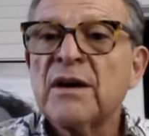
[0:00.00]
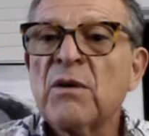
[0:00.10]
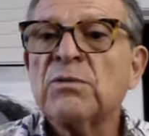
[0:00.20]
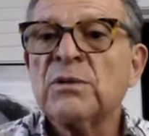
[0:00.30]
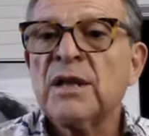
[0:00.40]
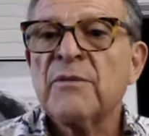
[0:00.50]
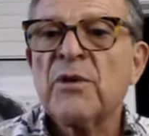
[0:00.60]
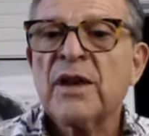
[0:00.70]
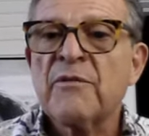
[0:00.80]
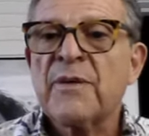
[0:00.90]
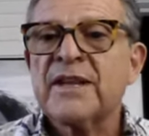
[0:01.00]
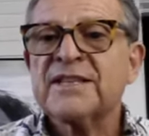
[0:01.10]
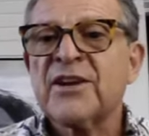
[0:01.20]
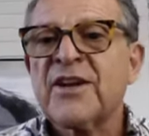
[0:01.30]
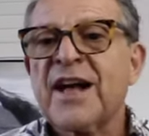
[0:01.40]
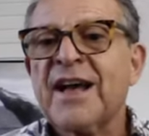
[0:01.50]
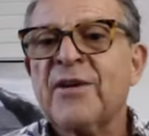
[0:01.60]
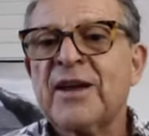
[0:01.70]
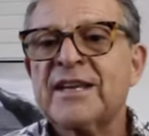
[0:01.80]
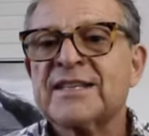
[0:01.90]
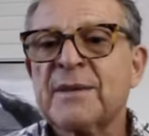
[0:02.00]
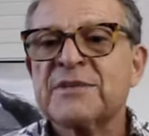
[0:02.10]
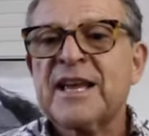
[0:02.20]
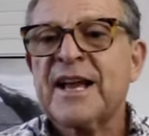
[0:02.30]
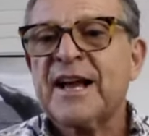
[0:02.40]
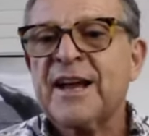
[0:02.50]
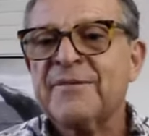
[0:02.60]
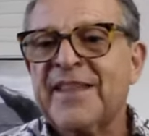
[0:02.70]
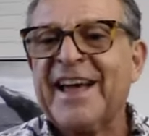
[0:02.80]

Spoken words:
Holy moly. Everybody's there. Hi. Okay, stop saying hi.